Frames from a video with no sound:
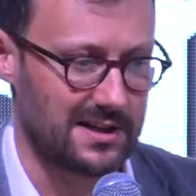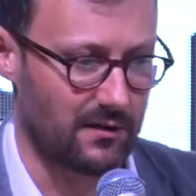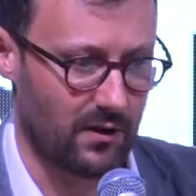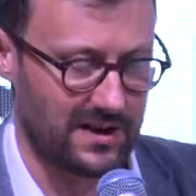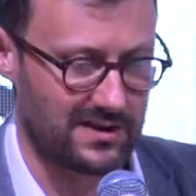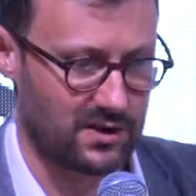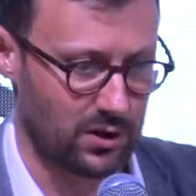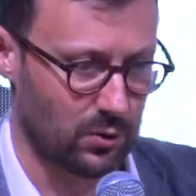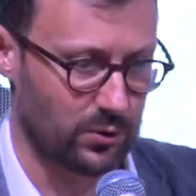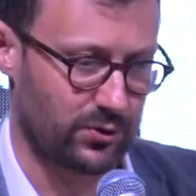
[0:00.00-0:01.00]
So you've got this
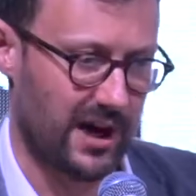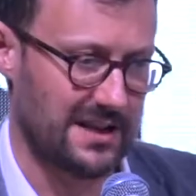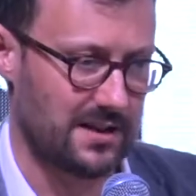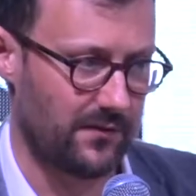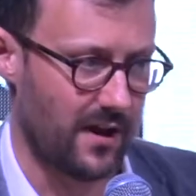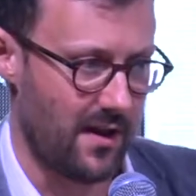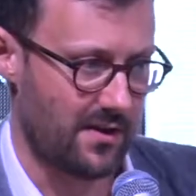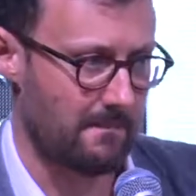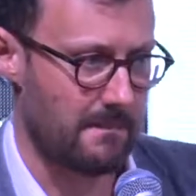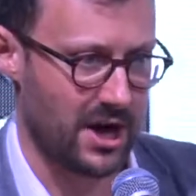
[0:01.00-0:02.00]
dual trend of
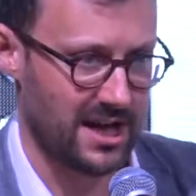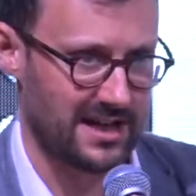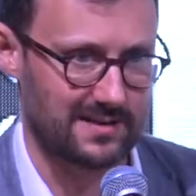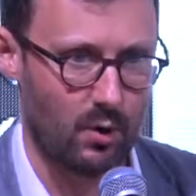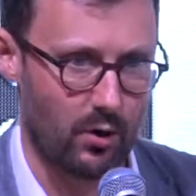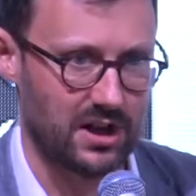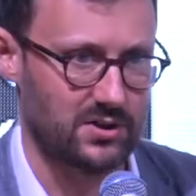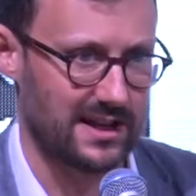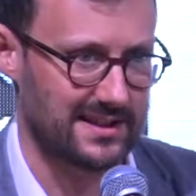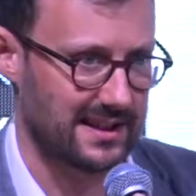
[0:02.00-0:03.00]
the money is more
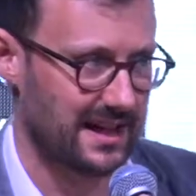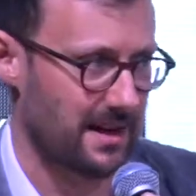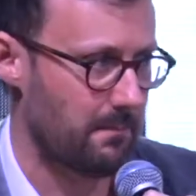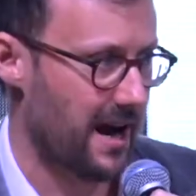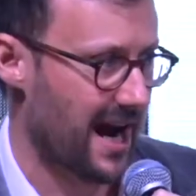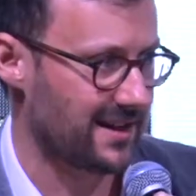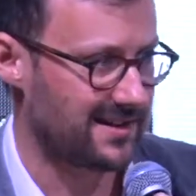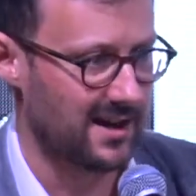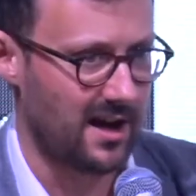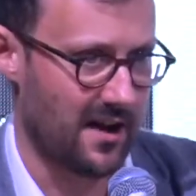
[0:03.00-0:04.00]
interested in impact.